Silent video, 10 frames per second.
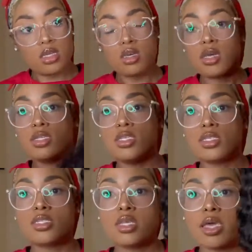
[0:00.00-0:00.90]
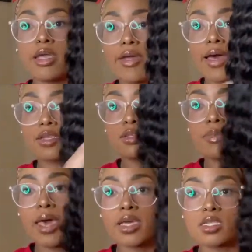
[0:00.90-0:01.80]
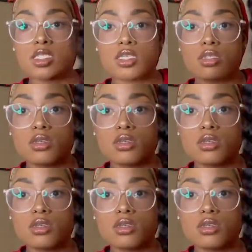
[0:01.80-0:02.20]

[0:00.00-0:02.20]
And this is the hair out of the packaging.